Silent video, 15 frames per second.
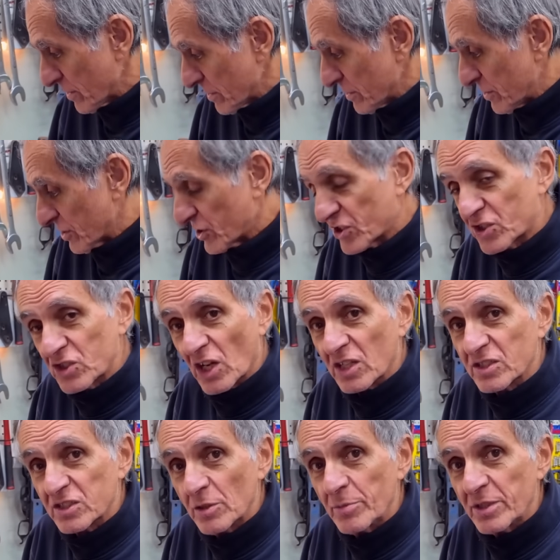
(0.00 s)
this
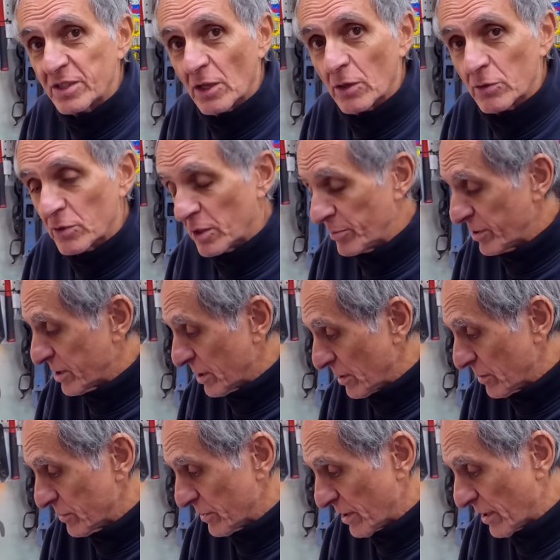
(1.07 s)
sucks, let me tell you
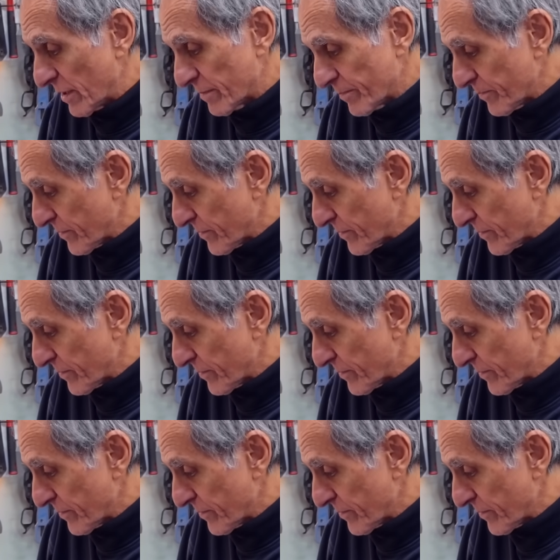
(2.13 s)
that.